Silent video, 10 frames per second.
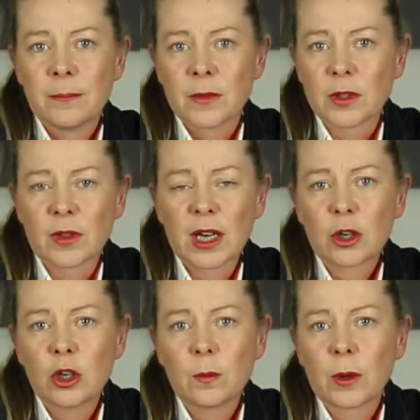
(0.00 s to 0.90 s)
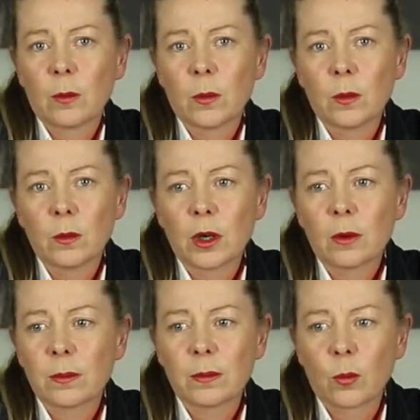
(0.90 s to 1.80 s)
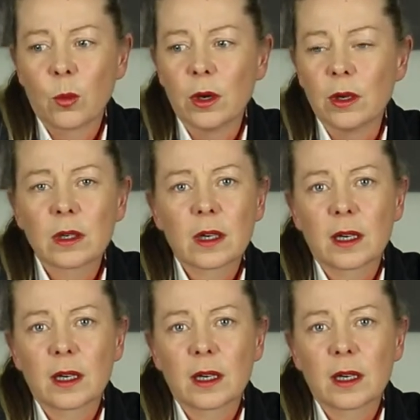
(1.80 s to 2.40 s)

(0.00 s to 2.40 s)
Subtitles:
So that coupon will not work